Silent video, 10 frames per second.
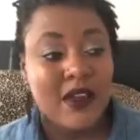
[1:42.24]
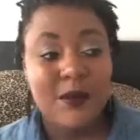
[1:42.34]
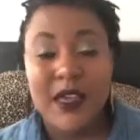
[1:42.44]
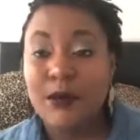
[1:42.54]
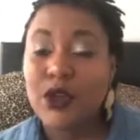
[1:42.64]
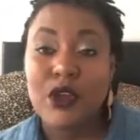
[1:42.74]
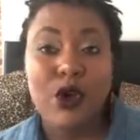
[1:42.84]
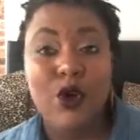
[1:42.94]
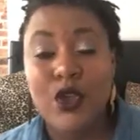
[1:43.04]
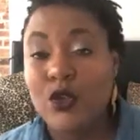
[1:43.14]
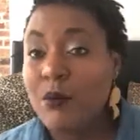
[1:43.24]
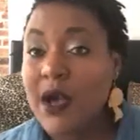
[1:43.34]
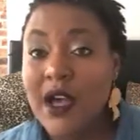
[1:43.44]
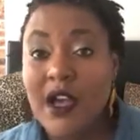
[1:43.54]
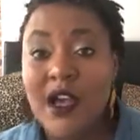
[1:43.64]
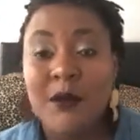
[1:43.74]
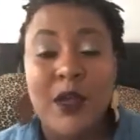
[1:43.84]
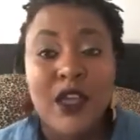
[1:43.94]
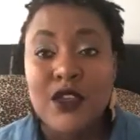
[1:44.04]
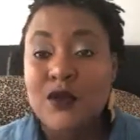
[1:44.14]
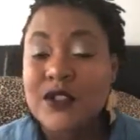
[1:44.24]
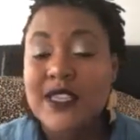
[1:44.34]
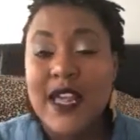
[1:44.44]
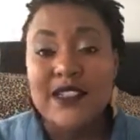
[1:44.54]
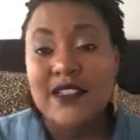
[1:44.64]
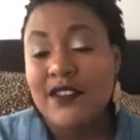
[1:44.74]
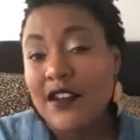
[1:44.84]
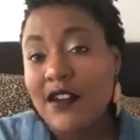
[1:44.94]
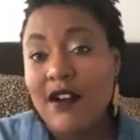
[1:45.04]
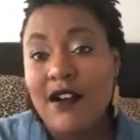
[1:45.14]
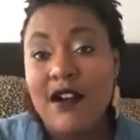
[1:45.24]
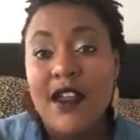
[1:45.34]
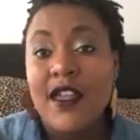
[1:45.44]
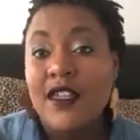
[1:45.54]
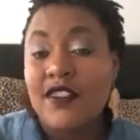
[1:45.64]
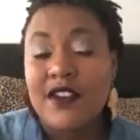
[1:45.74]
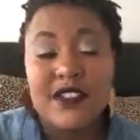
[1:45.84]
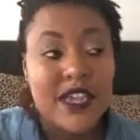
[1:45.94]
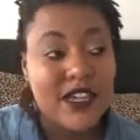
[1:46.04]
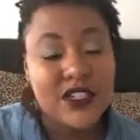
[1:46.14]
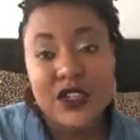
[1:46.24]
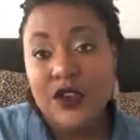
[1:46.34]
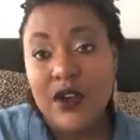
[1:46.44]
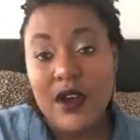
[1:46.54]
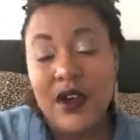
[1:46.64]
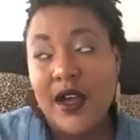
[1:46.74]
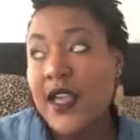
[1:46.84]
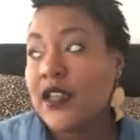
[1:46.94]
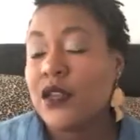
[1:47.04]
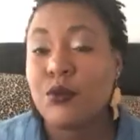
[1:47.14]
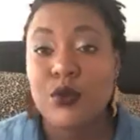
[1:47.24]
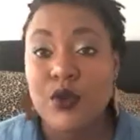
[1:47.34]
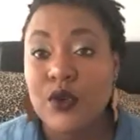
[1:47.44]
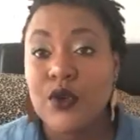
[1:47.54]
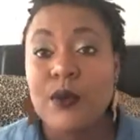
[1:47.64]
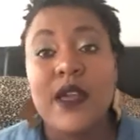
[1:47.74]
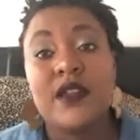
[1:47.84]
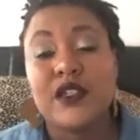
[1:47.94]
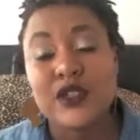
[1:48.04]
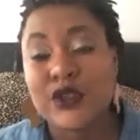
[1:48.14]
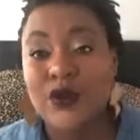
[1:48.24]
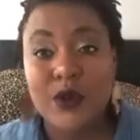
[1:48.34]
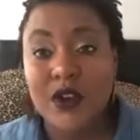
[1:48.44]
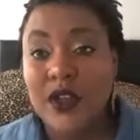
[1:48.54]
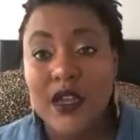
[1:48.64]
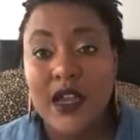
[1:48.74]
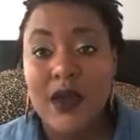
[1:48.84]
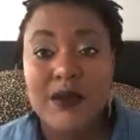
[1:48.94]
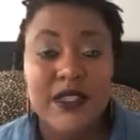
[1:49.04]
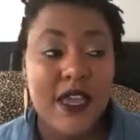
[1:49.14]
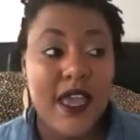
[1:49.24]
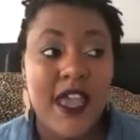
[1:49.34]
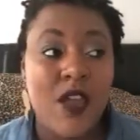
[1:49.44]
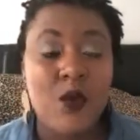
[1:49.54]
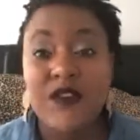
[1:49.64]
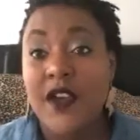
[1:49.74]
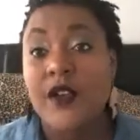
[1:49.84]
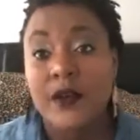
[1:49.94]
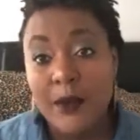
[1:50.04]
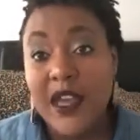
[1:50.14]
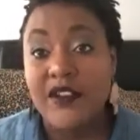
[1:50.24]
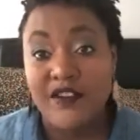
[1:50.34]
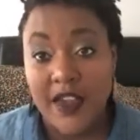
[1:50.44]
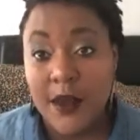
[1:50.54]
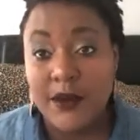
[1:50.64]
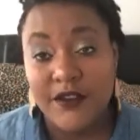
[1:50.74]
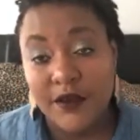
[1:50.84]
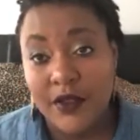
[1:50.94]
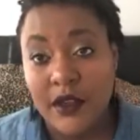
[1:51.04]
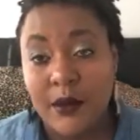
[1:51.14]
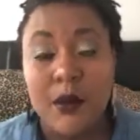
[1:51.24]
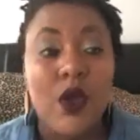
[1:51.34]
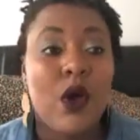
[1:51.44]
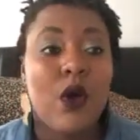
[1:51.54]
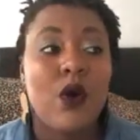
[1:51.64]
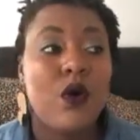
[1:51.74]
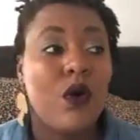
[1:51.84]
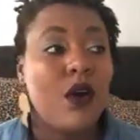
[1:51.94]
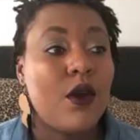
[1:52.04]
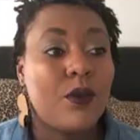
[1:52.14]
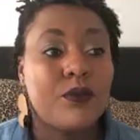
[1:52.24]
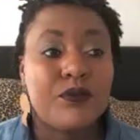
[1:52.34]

The baby could call you mom. You attached to their heart. They're attached to your heart. And then boom, the social worker could come and say, hey, we found a better family for them. Or